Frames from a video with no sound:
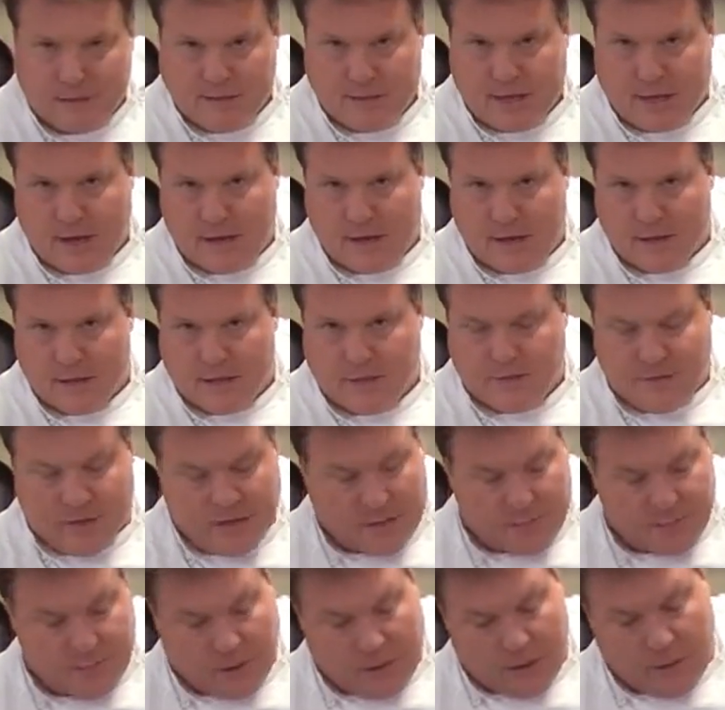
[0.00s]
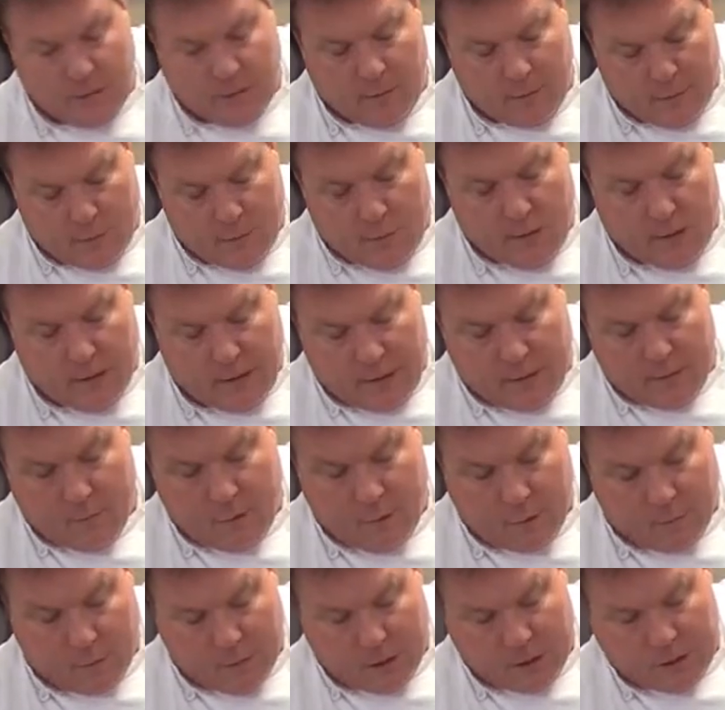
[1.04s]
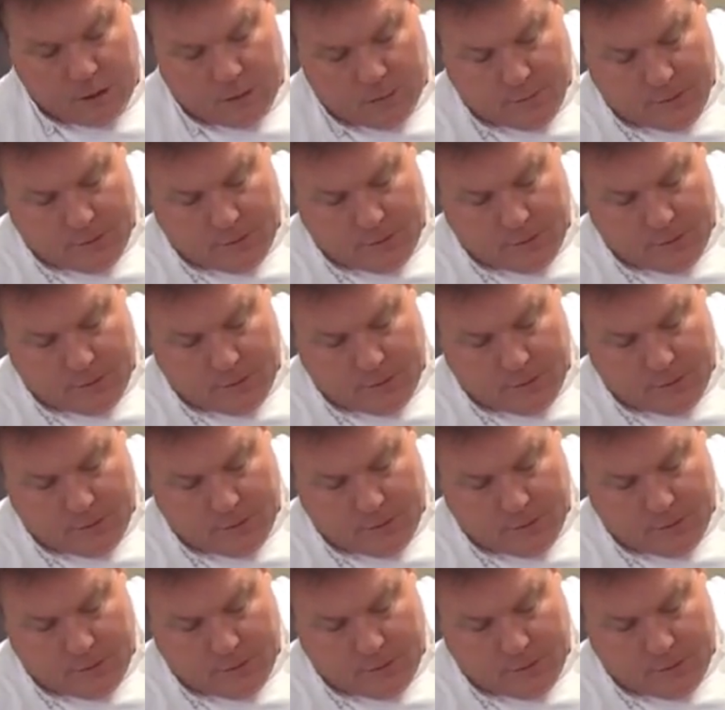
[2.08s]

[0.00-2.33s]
to tighten this faceplate a little bit more to get more pressure